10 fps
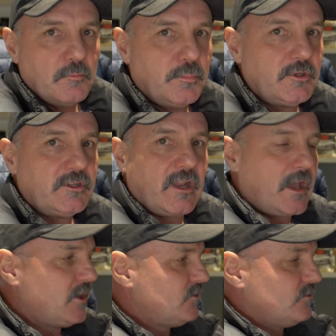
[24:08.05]

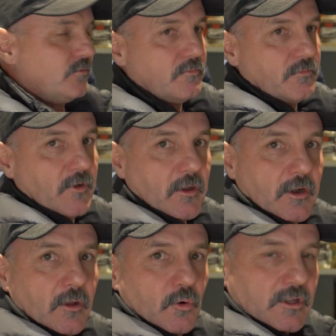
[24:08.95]
B&H
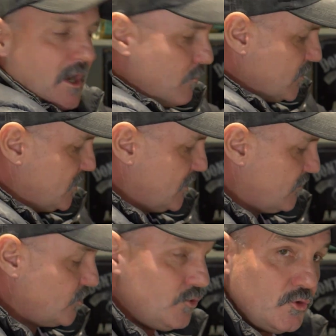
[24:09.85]
Photo or Camera Gear
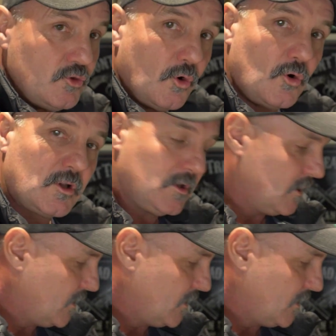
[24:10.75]
in New York.